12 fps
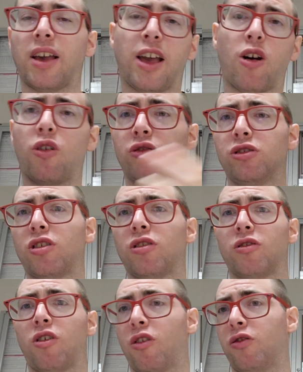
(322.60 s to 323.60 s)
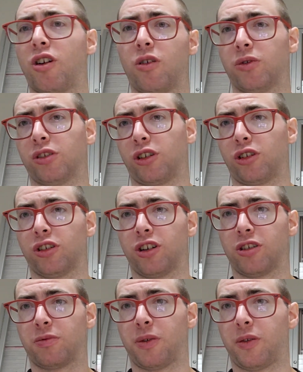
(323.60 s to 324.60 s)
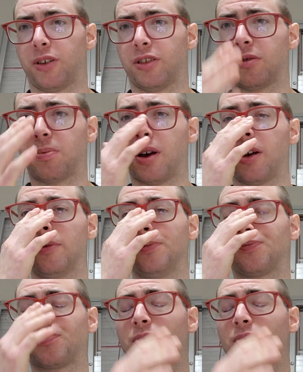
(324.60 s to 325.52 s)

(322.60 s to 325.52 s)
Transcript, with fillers: and overall, overall was a good experience. But